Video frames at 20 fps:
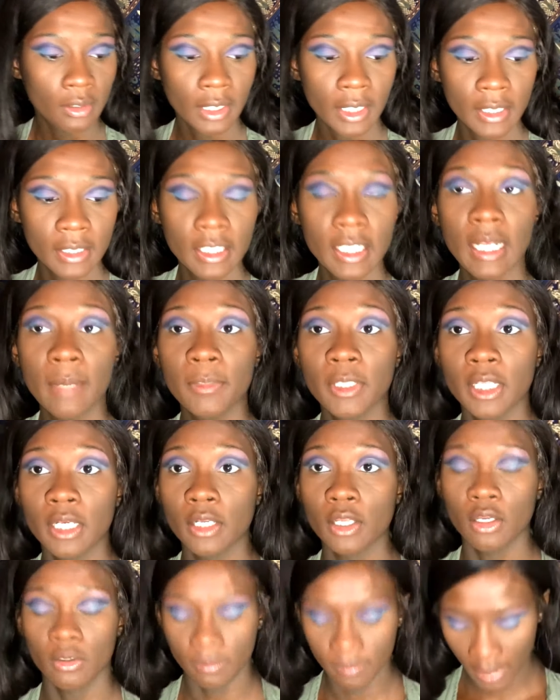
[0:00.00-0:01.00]
And then I'm going
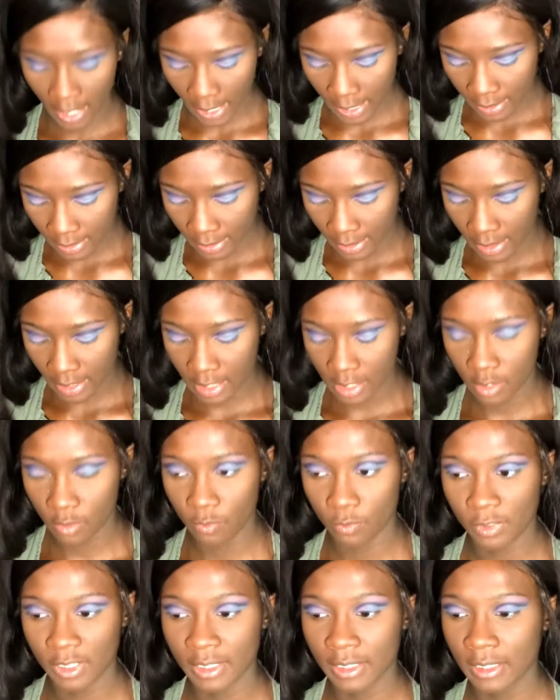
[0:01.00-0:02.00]
to go back
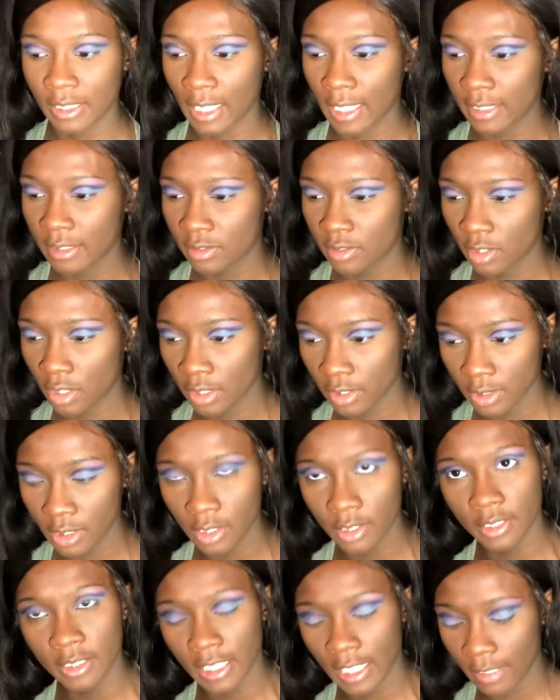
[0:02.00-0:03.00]
in with that dark
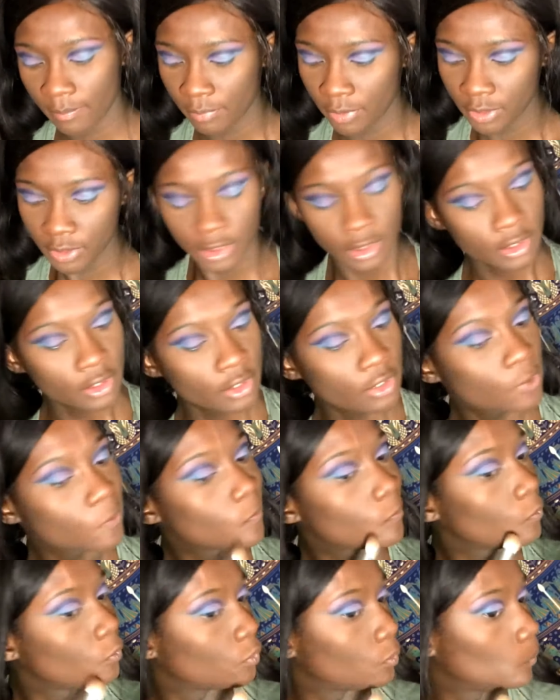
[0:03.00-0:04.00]
color that I put just
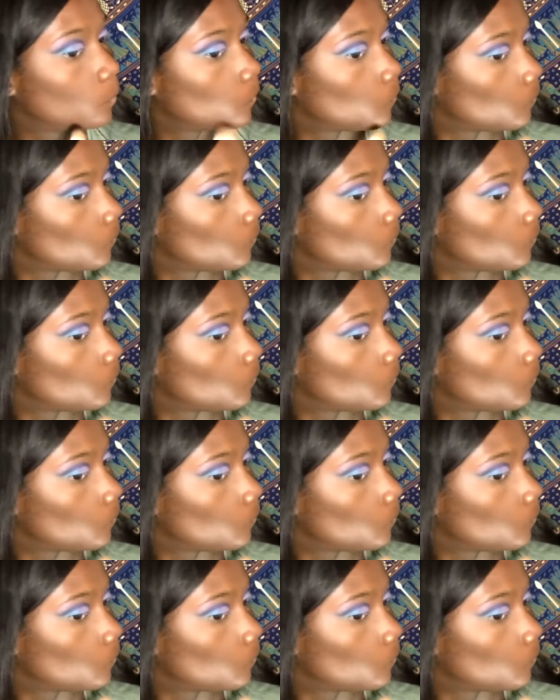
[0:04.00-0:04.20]
to